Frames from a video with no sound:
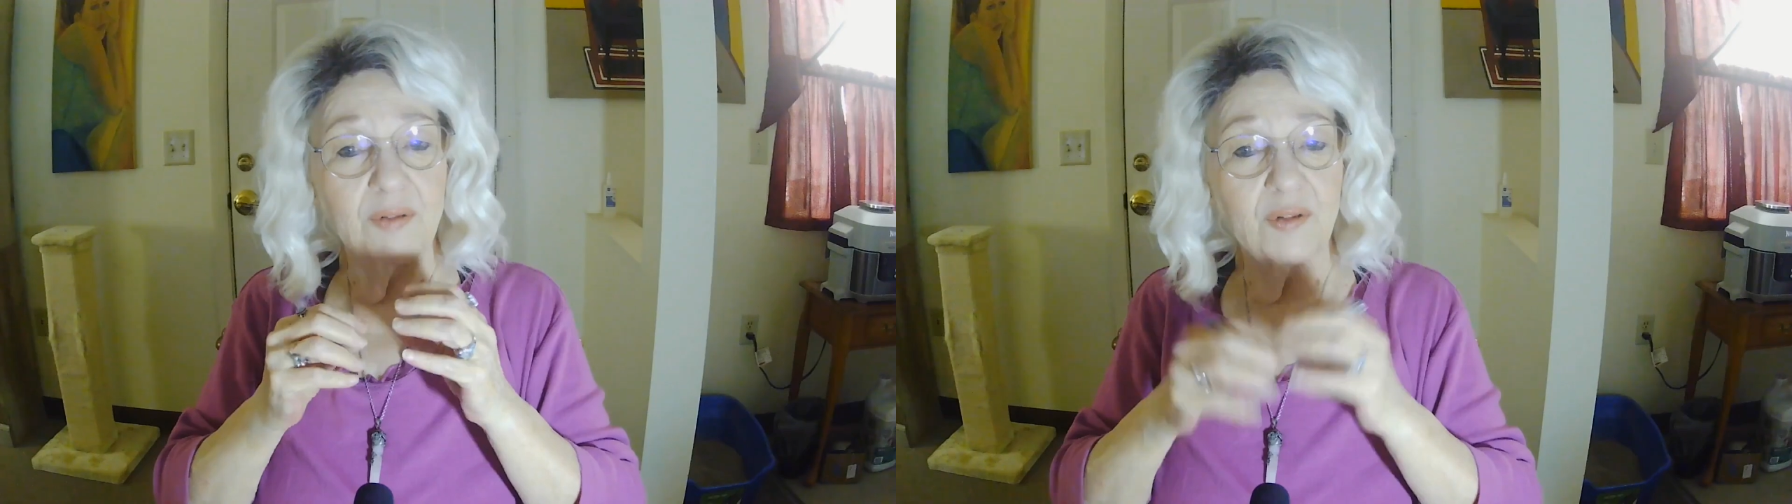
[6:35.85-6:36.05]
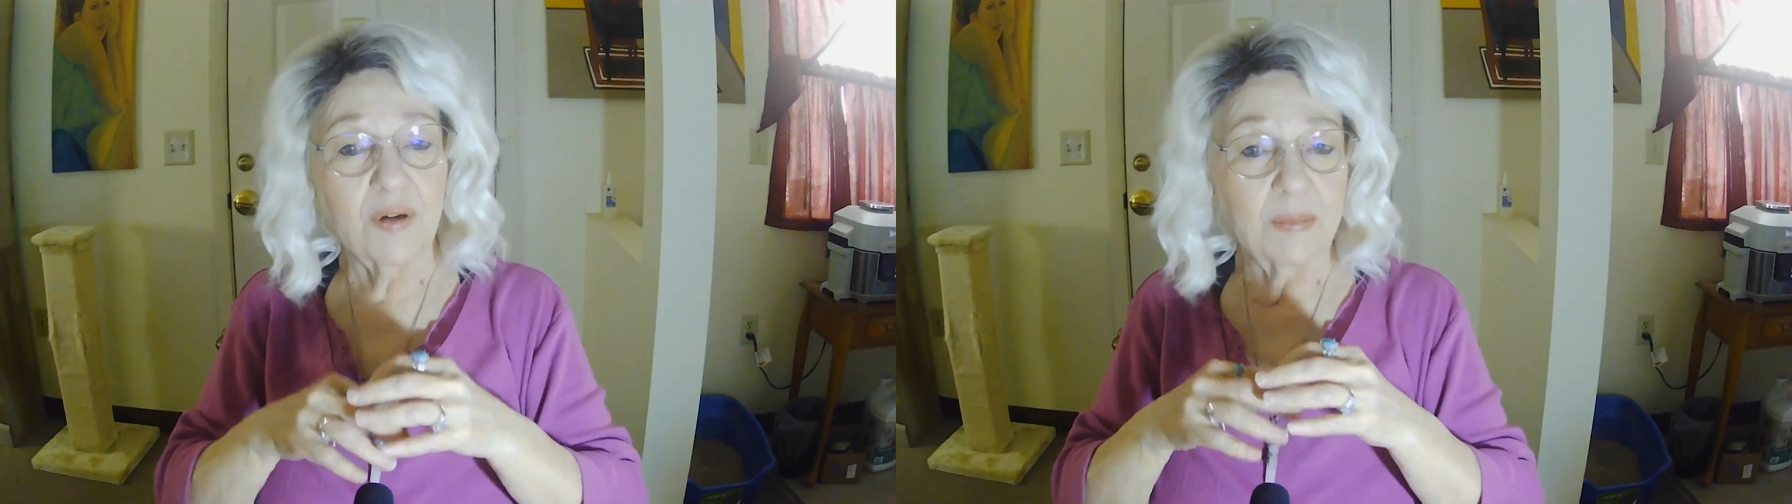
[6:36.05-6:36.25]

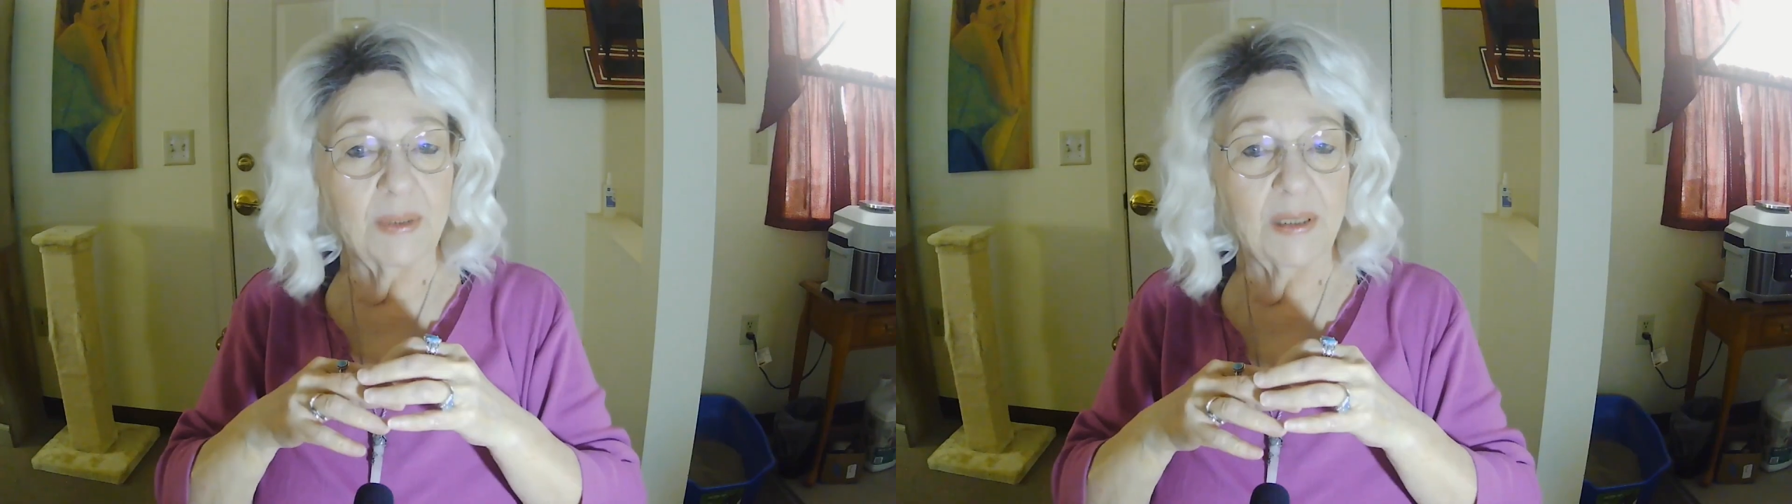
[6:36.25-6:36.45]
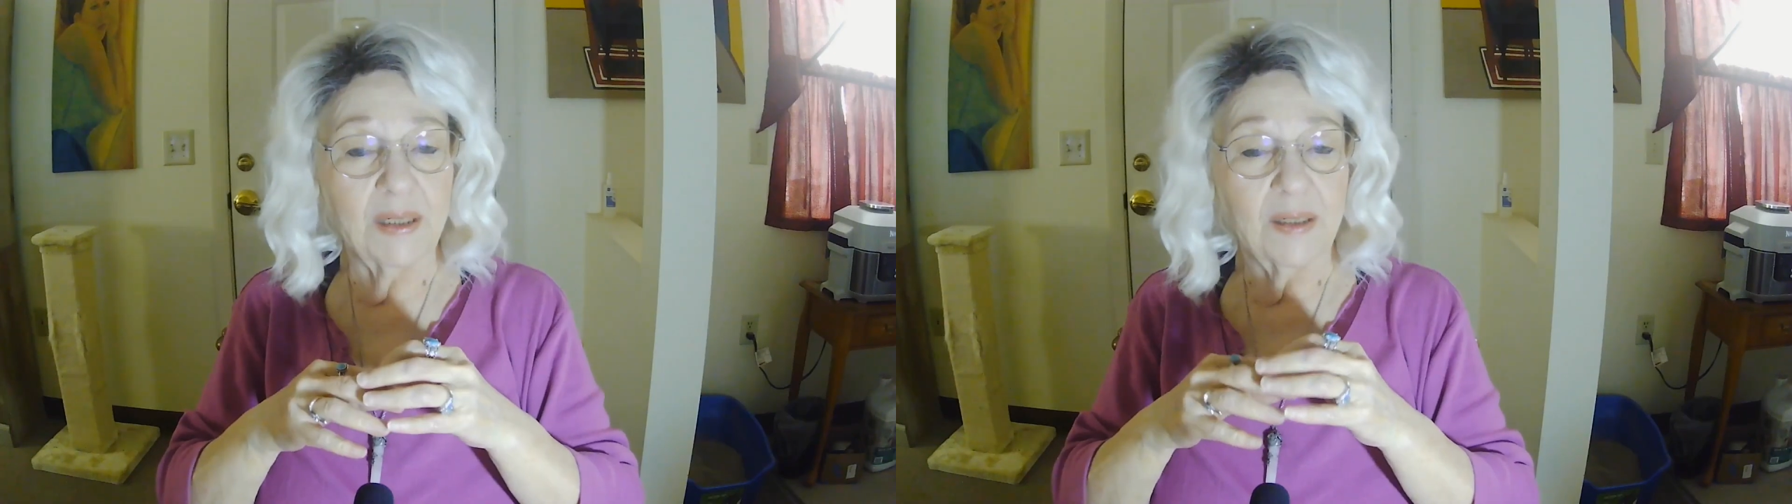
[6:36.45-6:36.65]
trimmed
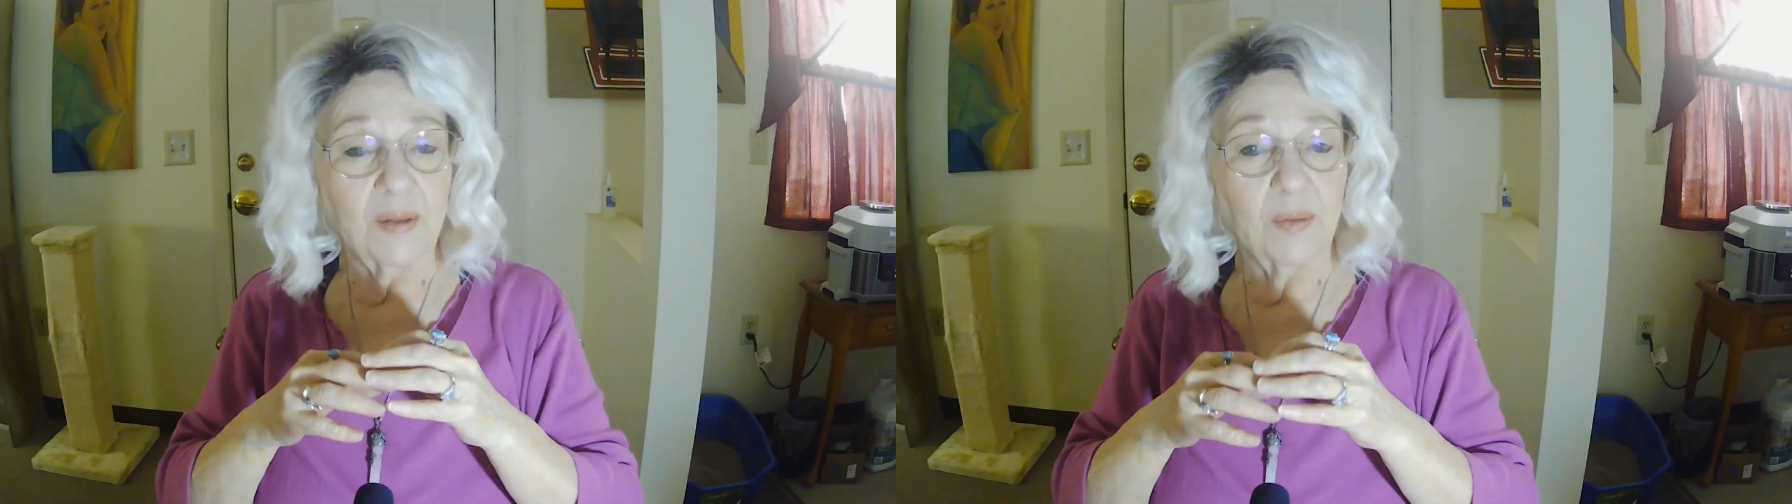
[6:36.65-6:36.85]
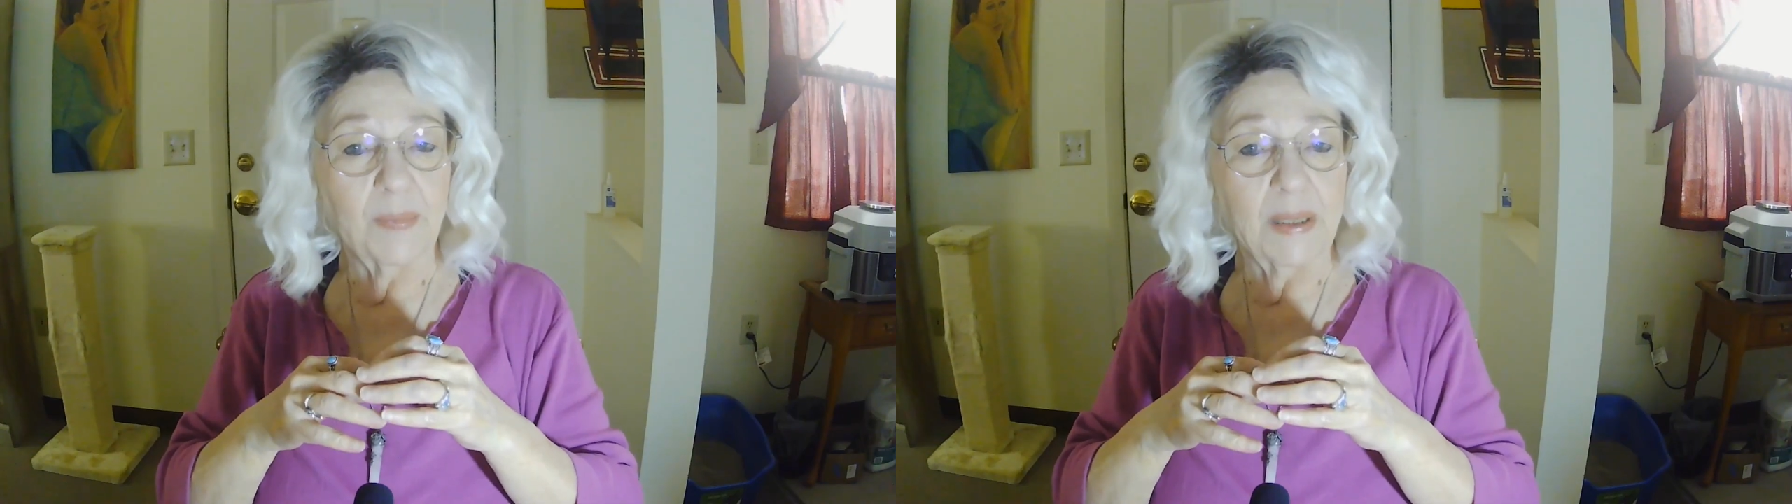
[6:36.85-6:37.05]
it a
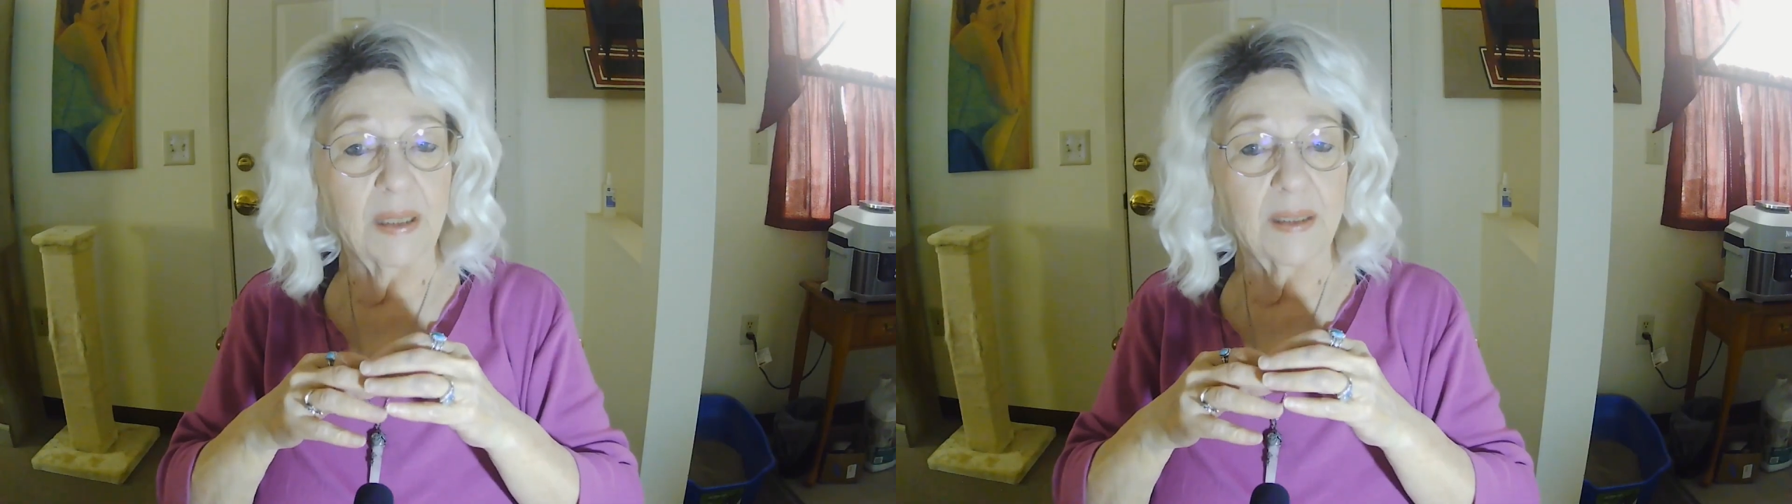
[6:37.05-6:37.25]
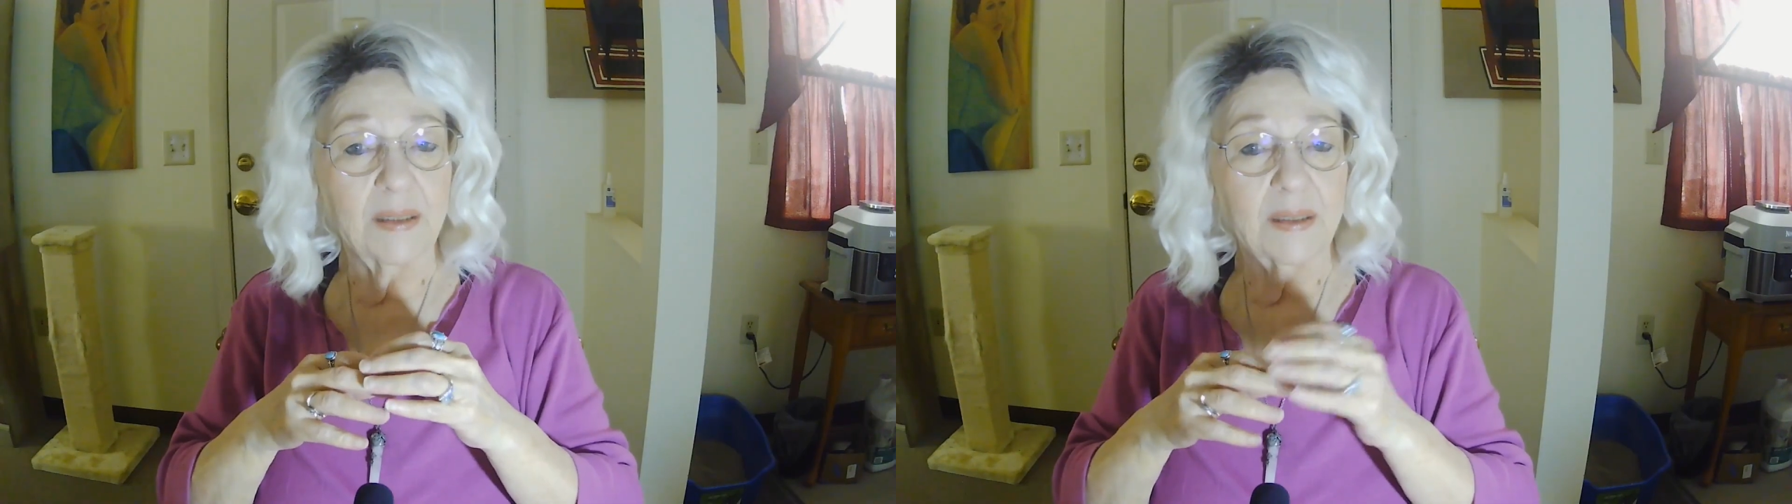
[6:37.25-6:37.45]
little
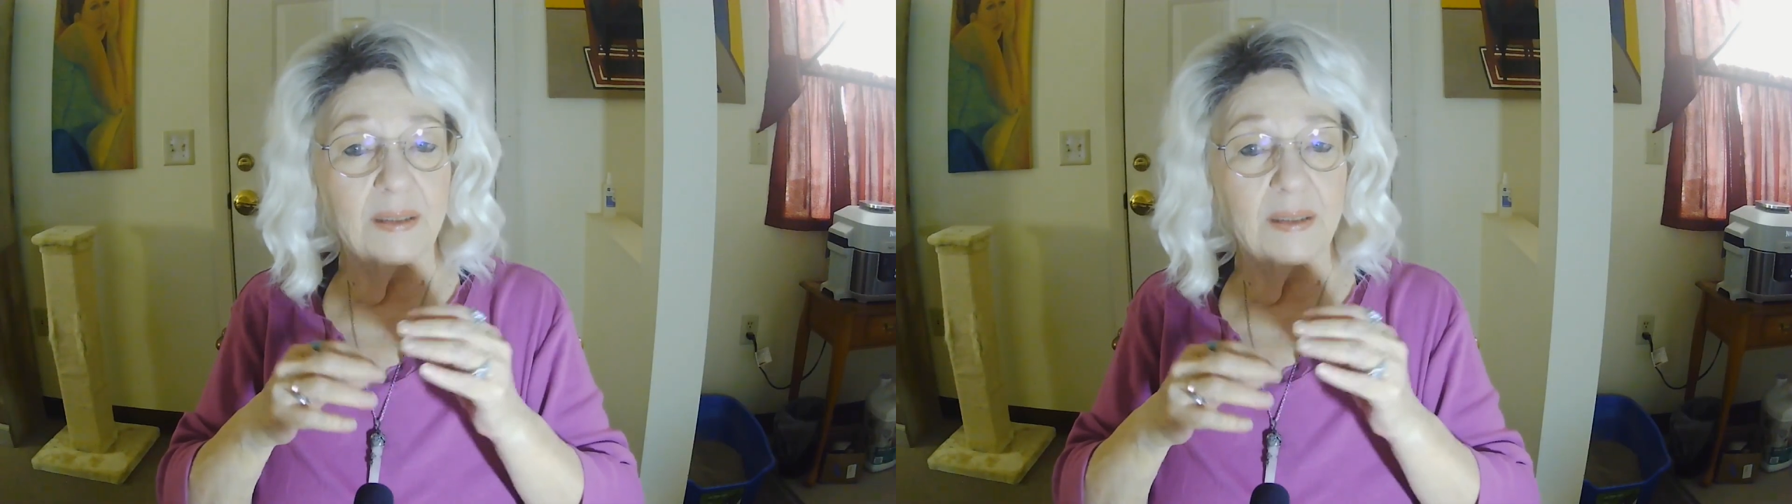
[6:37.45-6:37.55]
bit,